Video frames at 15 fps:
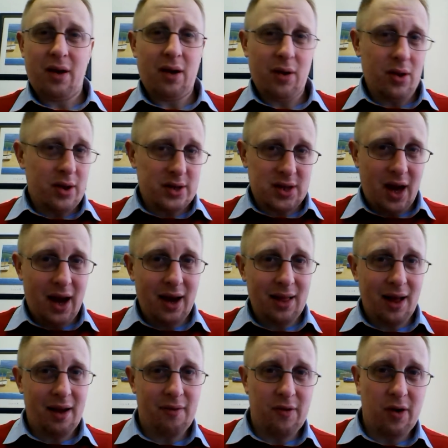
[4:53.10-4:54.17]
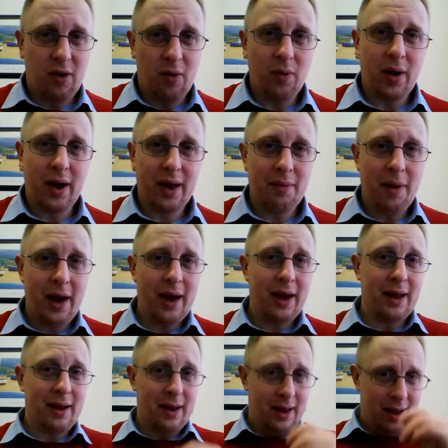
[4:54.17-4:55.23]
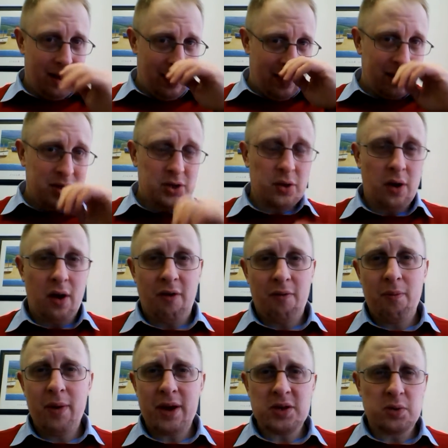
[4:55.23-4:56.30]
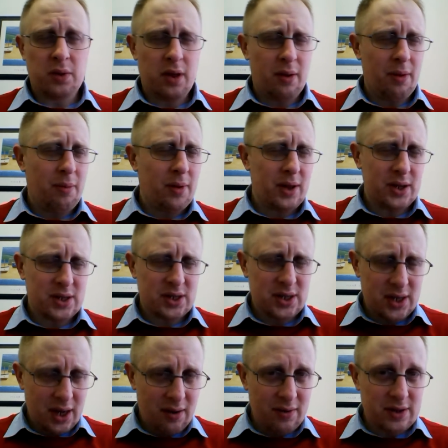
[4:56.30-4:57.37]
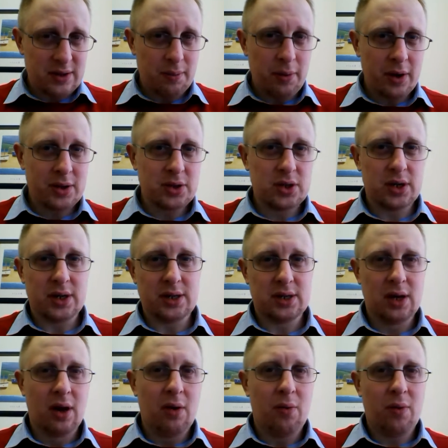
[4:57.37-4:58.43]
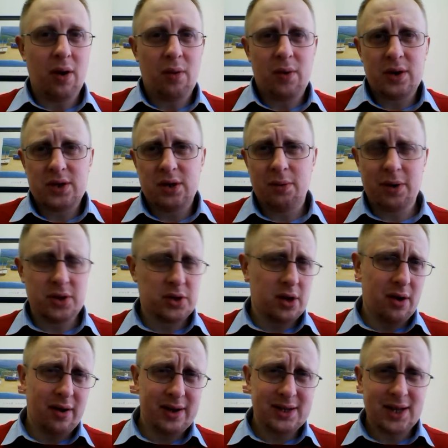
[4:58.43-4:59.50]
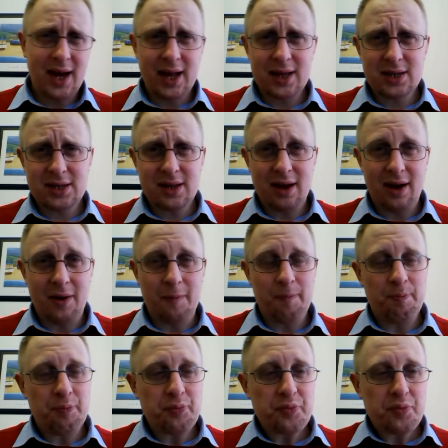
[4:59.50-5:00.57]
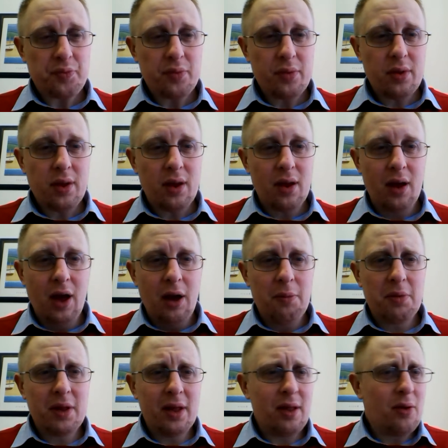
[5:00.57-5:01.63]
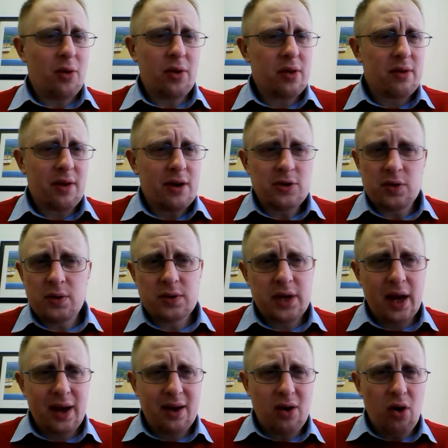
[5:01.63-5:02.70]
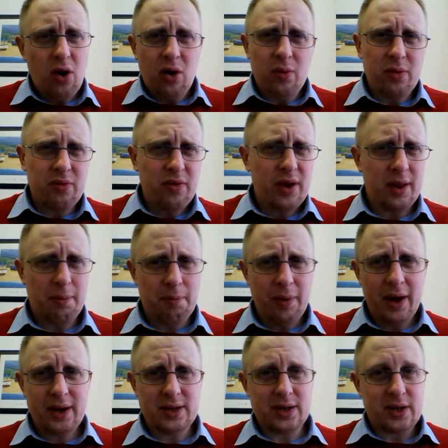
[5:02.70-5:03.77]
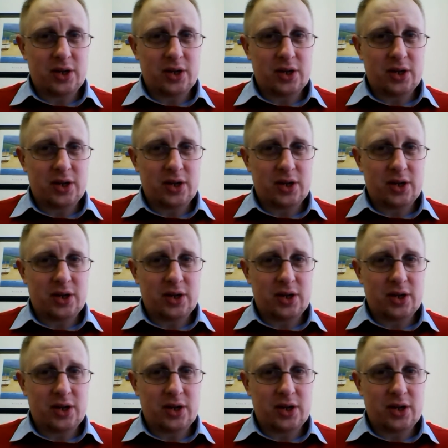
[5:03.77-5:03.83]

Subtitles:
on his highlight reel, where he made Chudinov miss with a series of punches, whilst Eubank Jr. had his hands down. But then there were other times where he was getting caught with really basic